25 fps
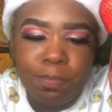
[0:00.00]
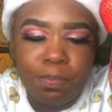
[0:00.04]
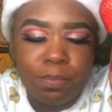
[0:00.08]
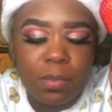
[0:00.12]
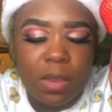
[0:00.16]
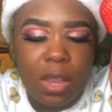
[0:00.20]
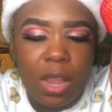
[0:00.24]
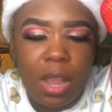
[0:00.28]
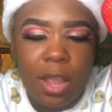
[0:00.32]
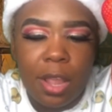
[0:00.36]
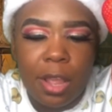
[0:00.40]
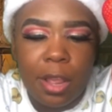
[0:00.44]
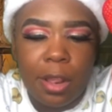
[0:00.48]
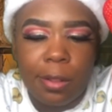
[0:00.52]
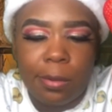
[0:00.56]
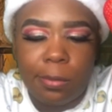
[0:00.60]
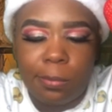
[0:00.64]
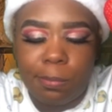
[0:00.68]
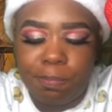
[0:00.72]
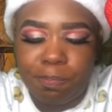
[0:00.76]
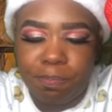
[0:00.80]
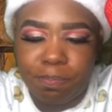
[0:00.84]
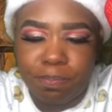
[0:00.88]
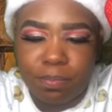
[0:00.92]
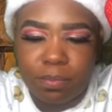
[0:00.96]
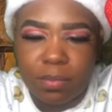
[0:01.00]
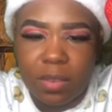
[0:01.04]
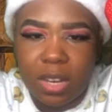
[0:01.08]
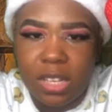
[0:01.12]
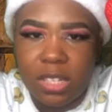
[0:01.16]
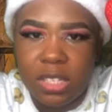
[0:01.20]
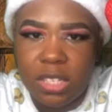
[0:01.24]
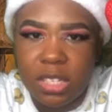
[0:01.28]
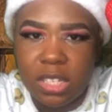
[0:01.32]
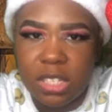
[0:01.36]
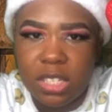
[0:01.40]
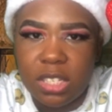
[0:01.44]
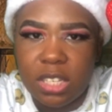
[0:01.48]
And
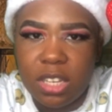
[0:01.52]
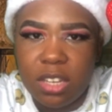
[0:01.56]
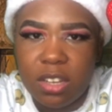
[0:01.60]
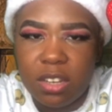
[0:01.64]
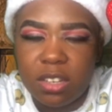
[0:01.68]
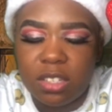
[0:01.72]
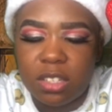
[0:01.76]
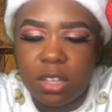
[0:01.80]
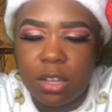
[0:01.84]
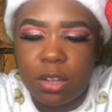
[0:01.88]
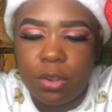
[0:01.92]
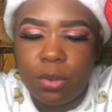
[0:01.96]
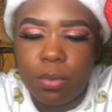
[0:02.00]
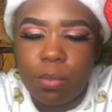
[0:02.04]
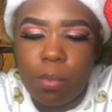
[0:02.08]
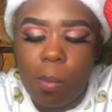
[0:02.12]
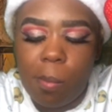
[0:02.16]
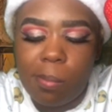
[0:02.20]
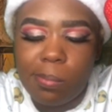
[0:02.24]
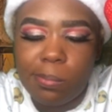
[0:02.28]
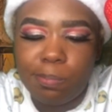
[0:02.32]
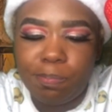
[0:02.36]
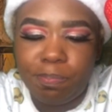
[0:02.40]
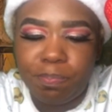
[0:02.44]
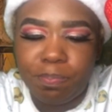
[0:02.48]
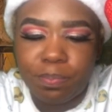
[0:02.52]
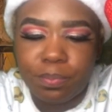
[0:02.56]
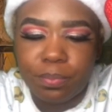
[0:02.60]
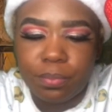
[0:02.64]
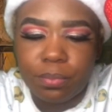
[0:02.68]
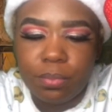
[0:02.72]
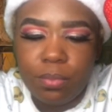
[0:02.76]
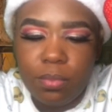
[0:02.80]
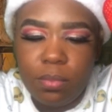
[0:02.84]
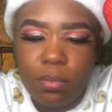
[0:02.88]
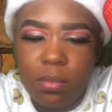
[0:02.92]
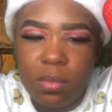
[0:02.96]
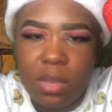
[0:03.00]
16 years old,
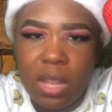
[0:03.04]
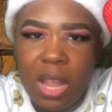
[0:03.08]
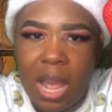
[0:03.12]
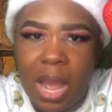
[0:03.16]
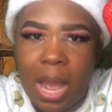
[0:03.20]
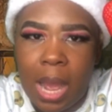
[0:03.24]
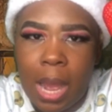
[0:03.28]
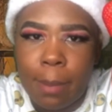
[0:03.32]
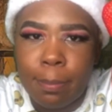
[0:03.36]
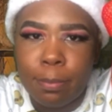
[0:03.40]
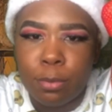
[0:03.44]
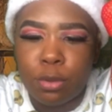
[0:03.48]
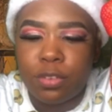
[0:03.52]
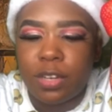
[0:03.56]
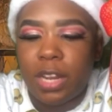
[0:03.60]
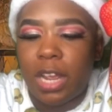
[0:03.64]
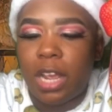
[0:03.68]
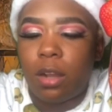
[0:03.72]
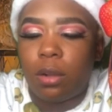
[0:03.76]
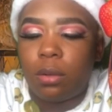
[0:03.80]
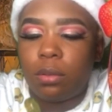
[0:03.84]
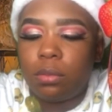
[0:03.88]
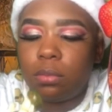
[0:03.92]
I moved out.